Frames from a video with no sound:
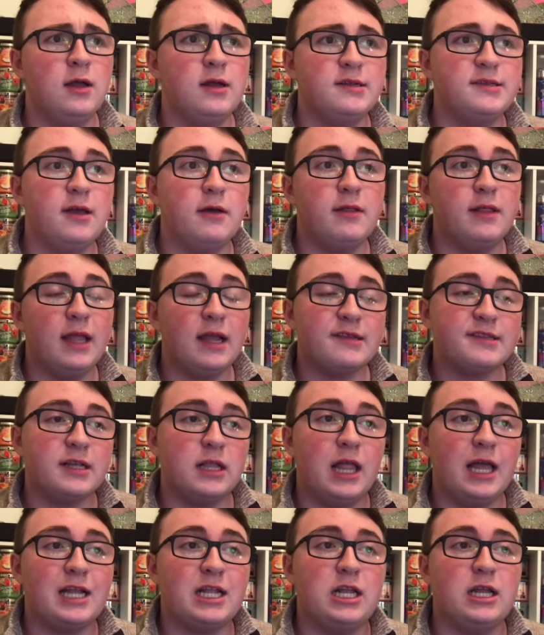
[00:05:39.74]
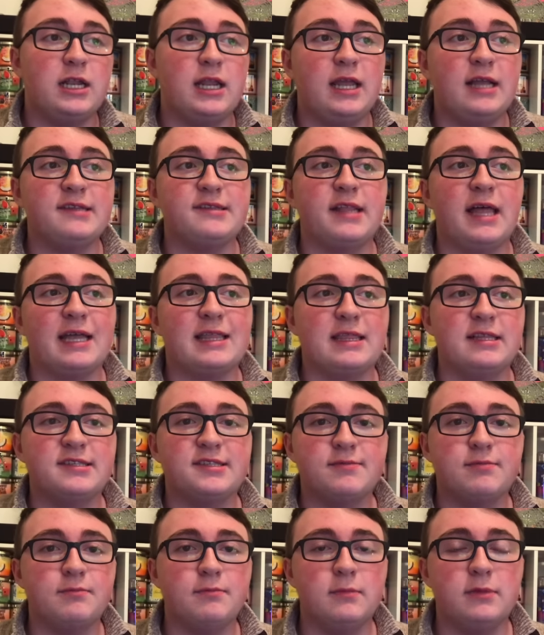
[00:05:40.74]
So the next collection is like
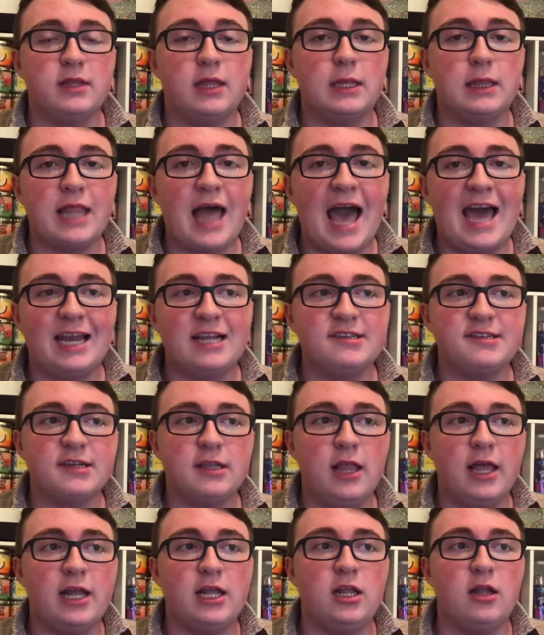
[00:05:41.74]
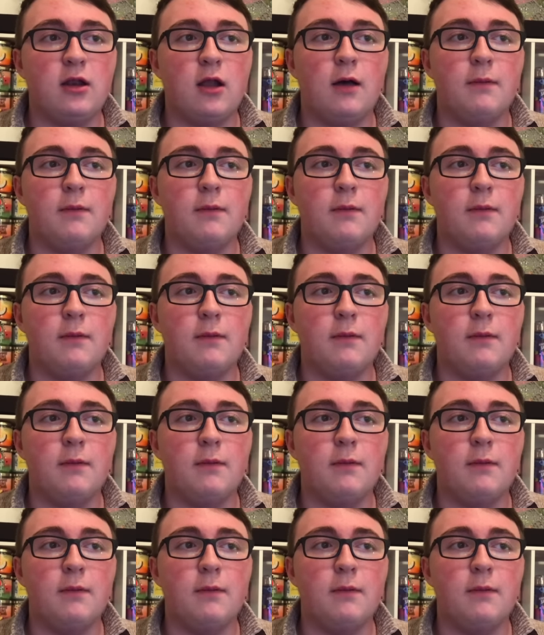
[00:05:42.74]
the lattice collection.